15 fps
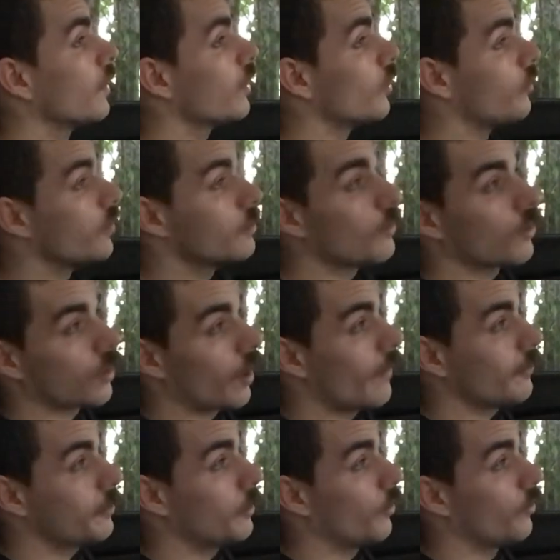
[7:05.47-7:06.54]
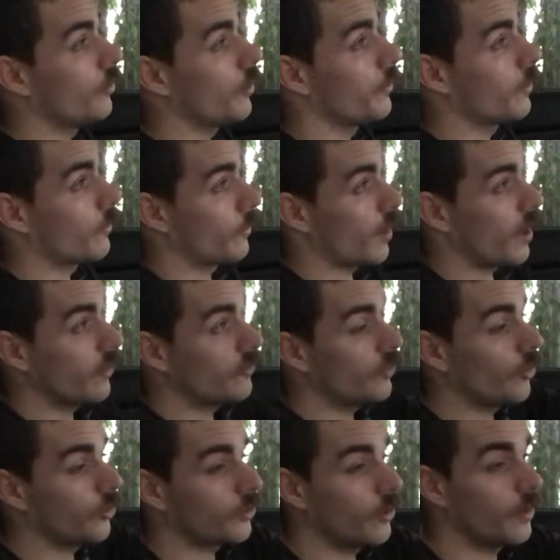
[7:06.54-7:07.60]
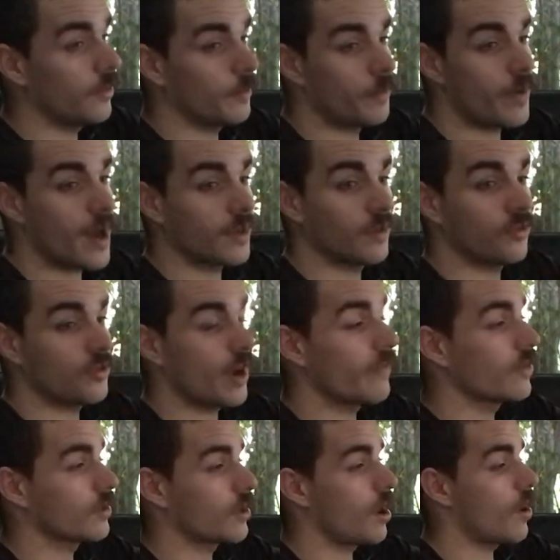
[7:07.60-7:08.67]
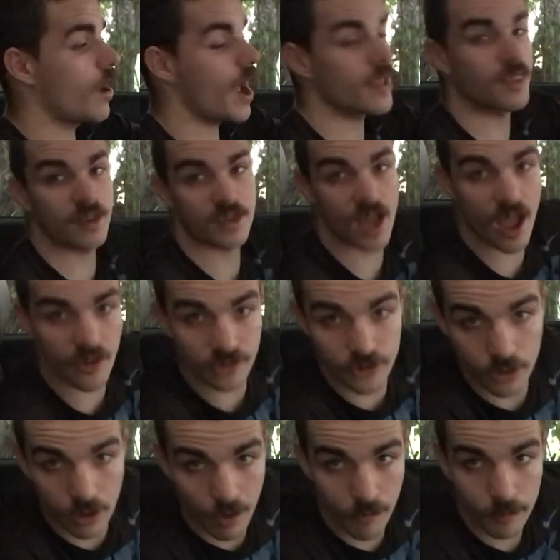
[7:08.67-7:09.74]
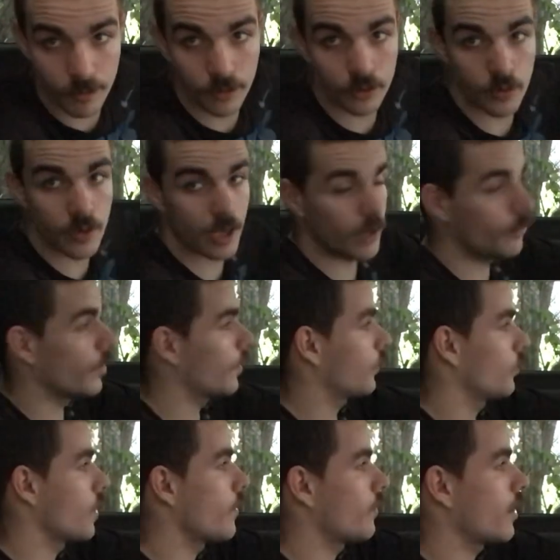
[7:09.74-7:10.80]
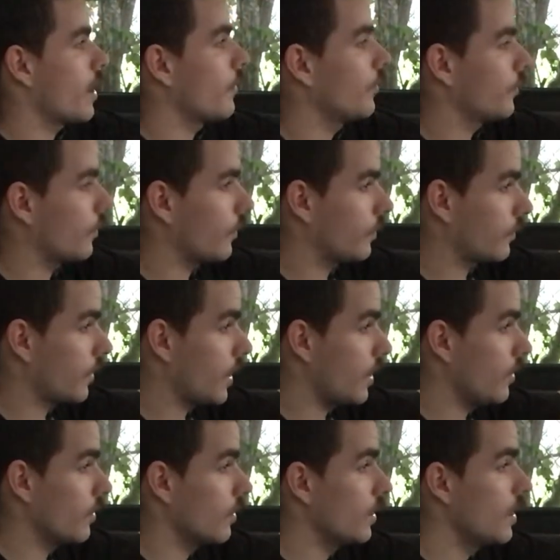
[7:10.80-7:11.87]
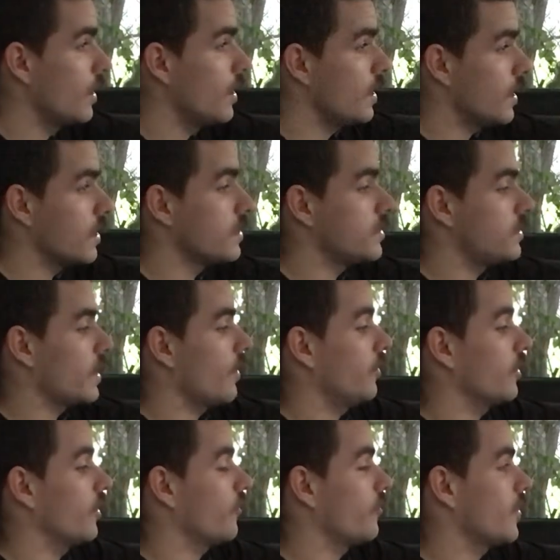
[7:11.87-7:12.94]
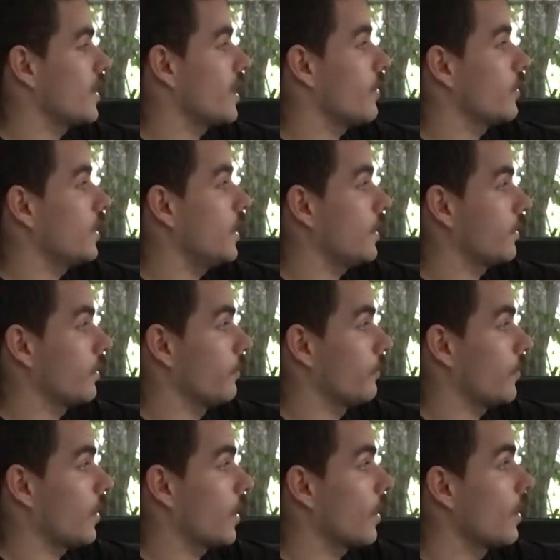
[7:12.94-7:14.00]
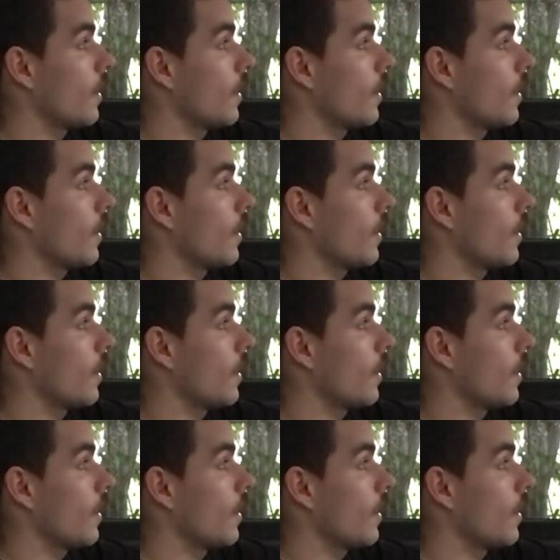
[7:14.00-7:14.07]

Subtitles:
you feel more comfortable with it. When I first started to practice driving the car, I did not feel comfortable doing it whatsoever. I was scared and definitely afraid I would hit something.